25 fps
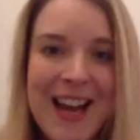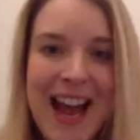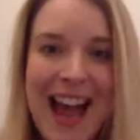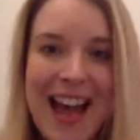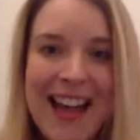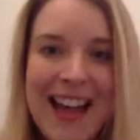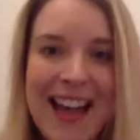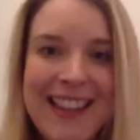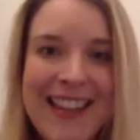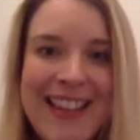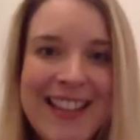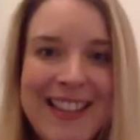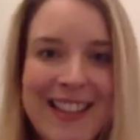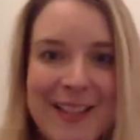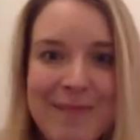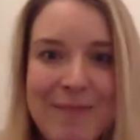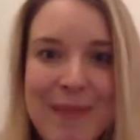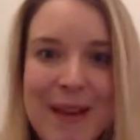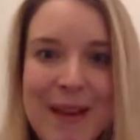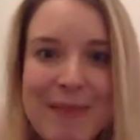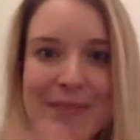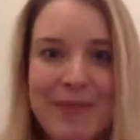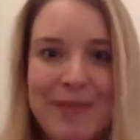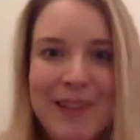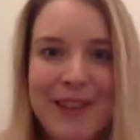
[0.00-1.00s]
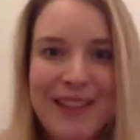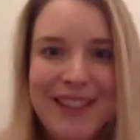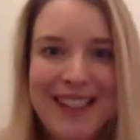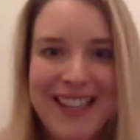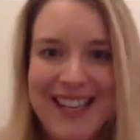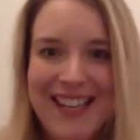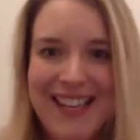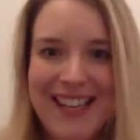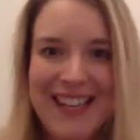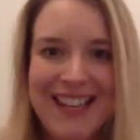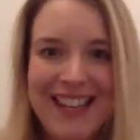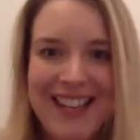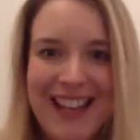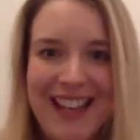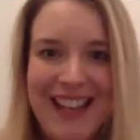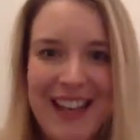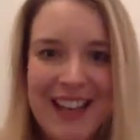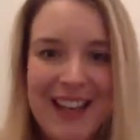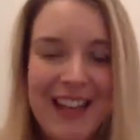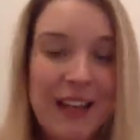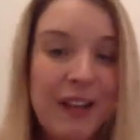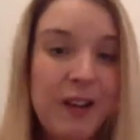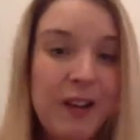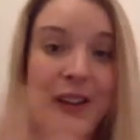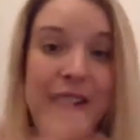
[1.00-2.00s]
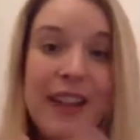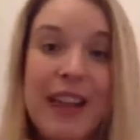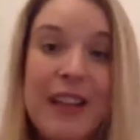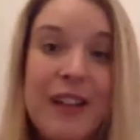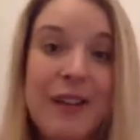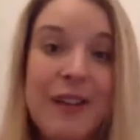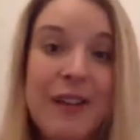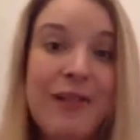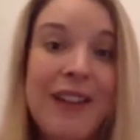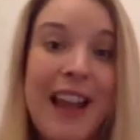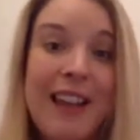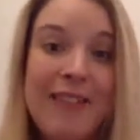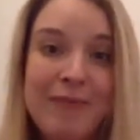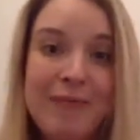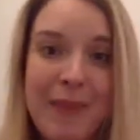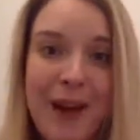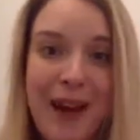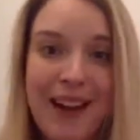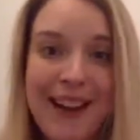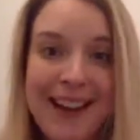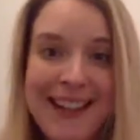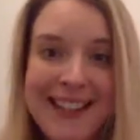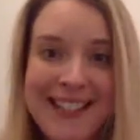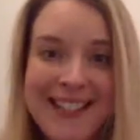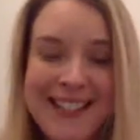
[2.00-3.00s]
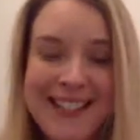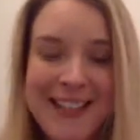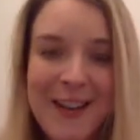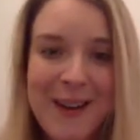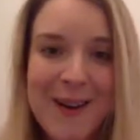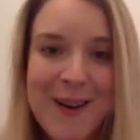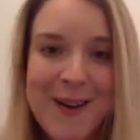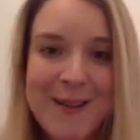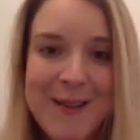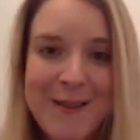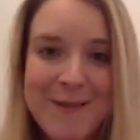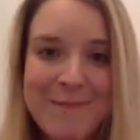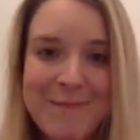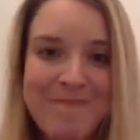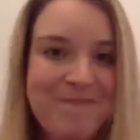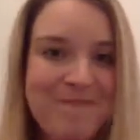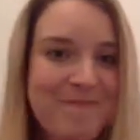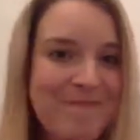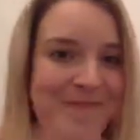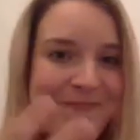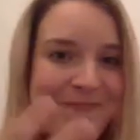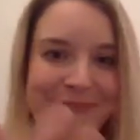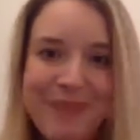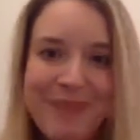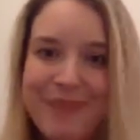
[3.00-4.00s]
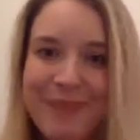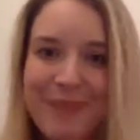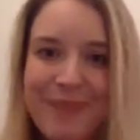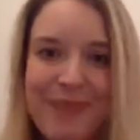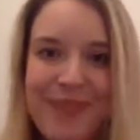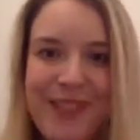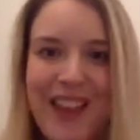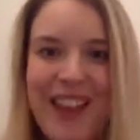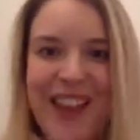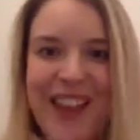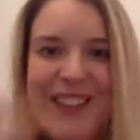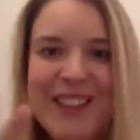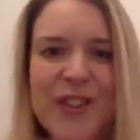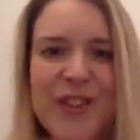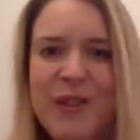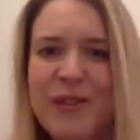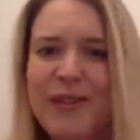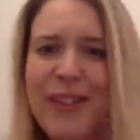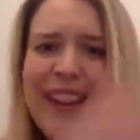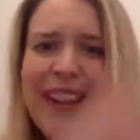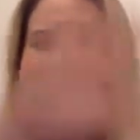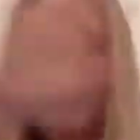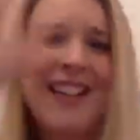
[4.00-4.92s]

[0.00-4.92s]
And then the people that you've left behind at home are sort of like